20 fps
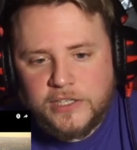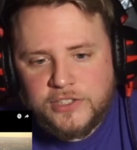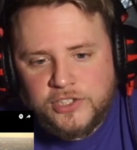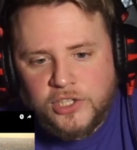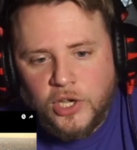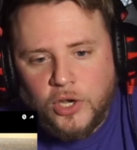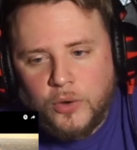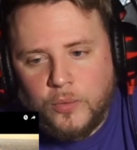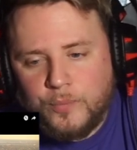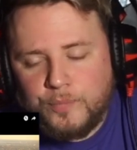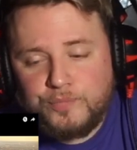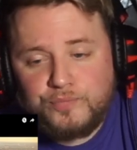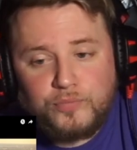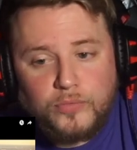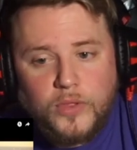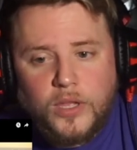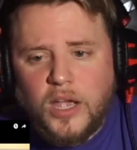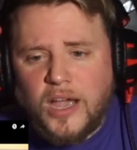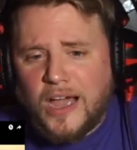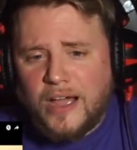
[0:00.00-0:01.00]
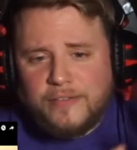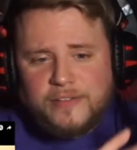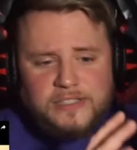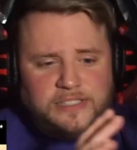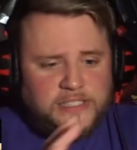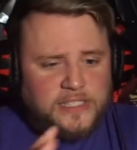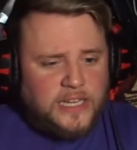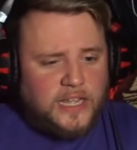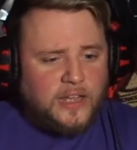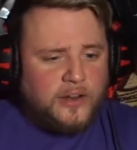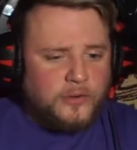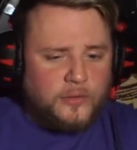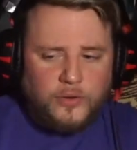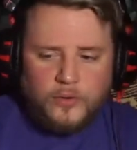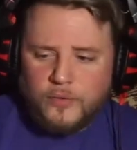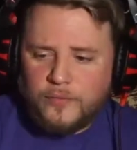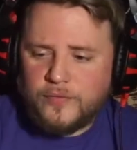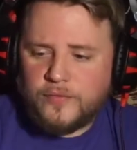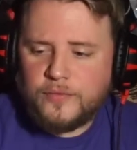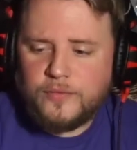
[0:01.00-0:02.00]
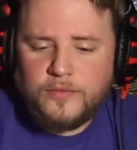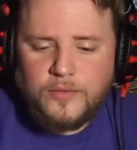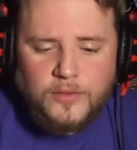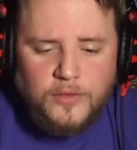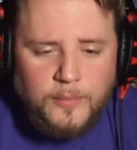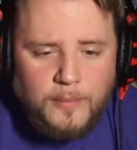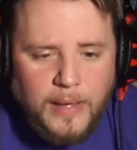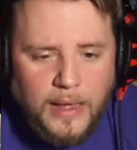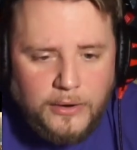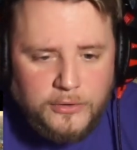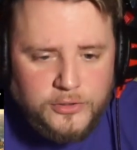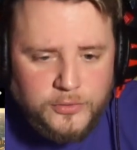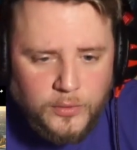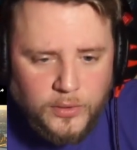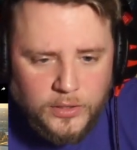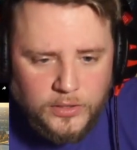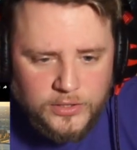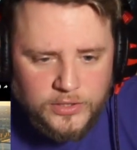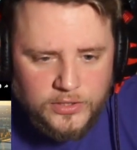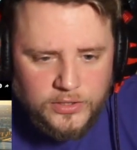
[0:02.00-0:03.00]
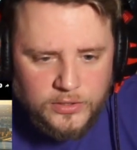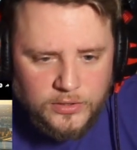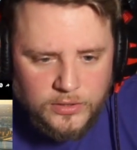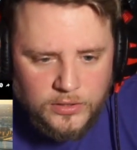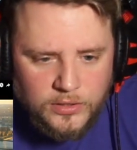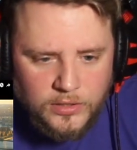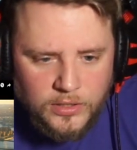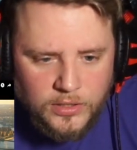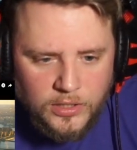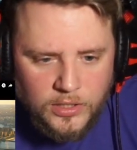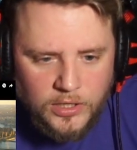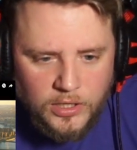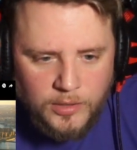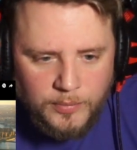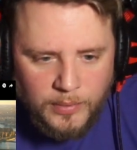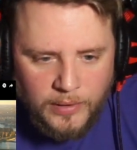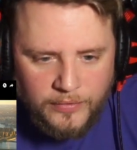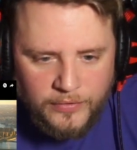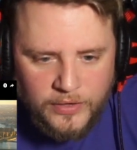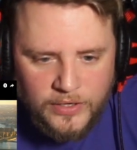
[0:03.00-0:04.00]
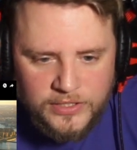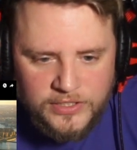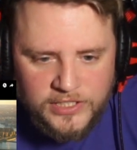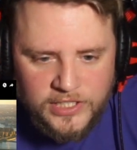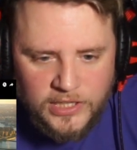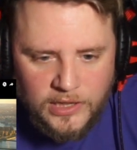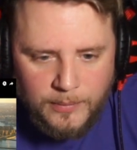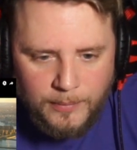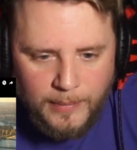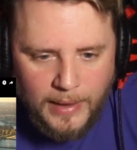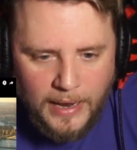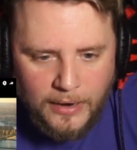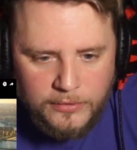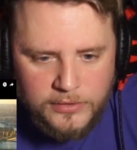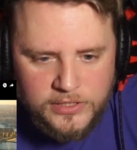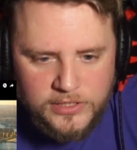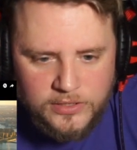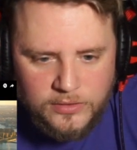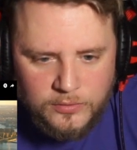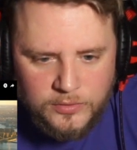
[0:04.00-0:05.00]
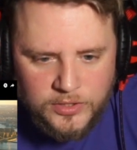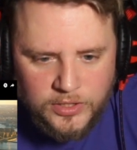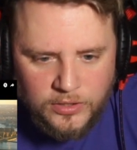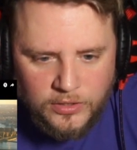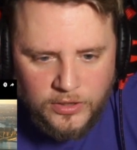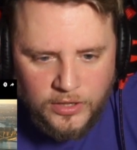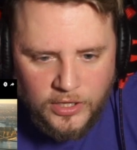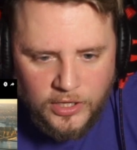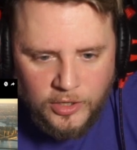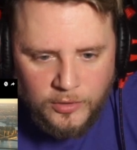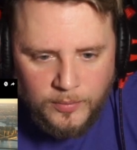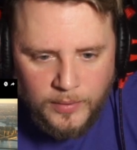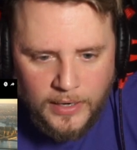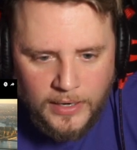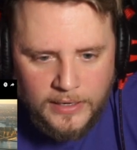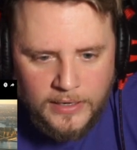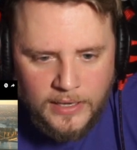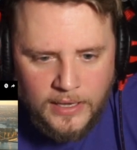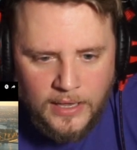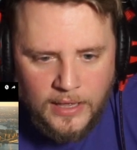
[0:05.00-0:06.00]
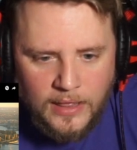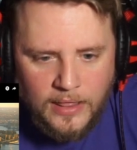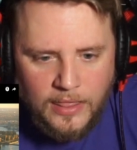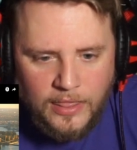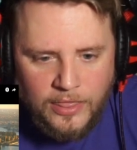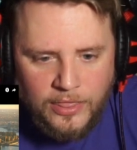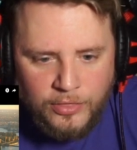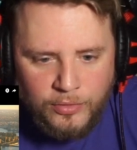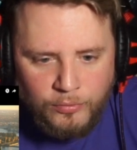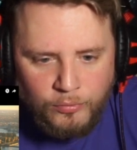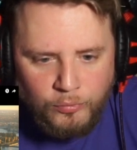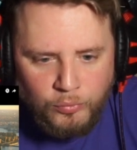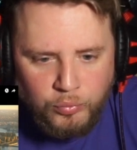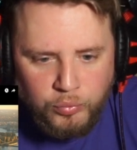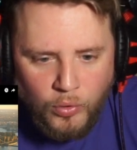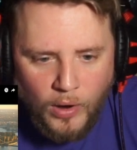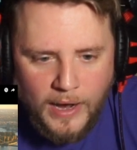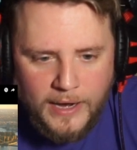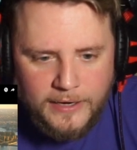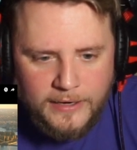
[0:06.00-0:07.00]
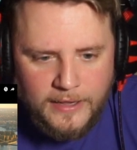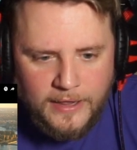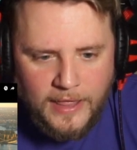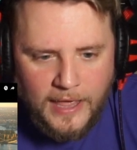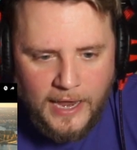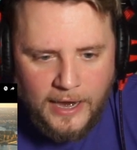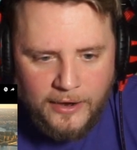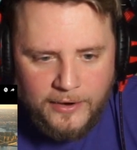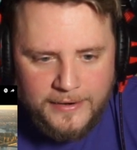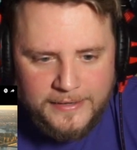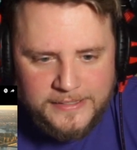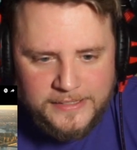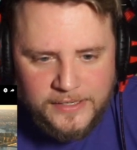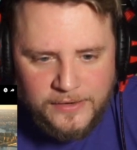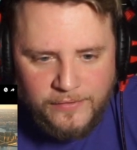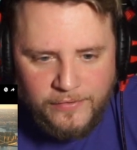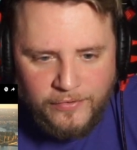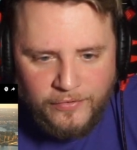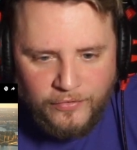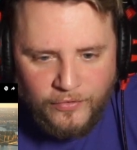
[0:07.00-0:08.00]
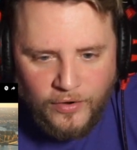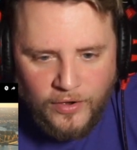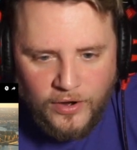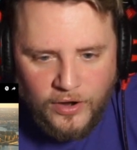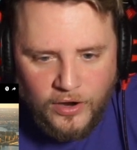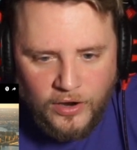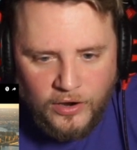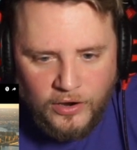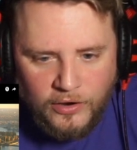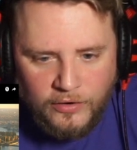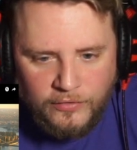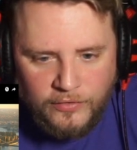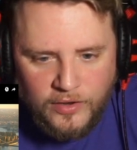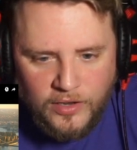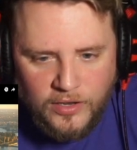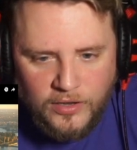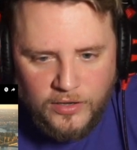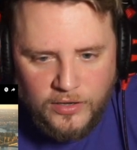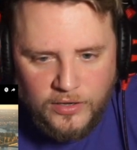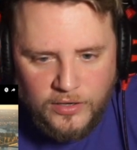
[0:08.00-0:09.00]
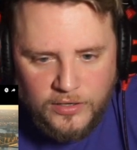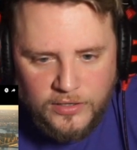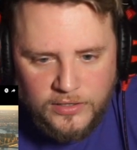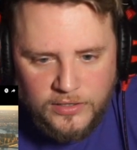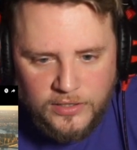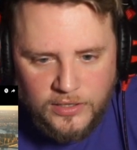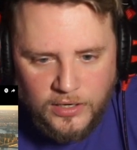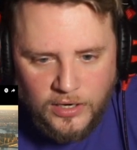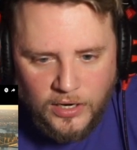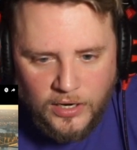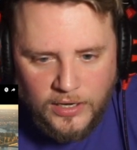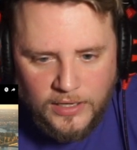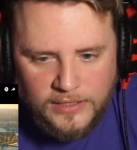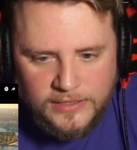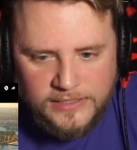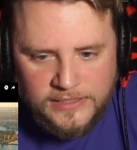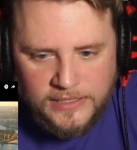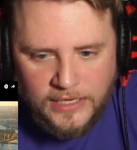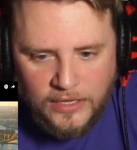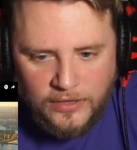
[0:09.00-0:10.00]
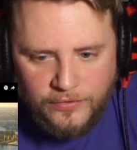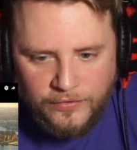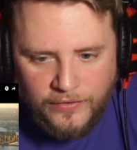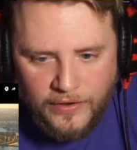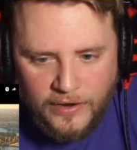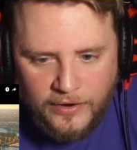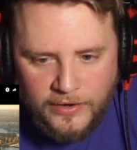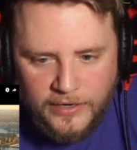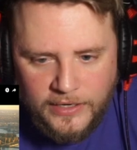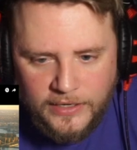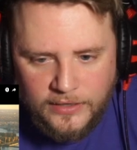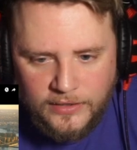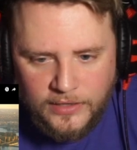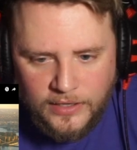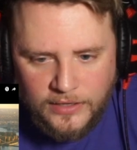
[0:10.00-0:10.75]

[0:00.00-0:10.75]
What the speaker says: So obviously, I don't know if the mouse works. But if you could see the mouse, which I think you might, right there is in front of South Ferry.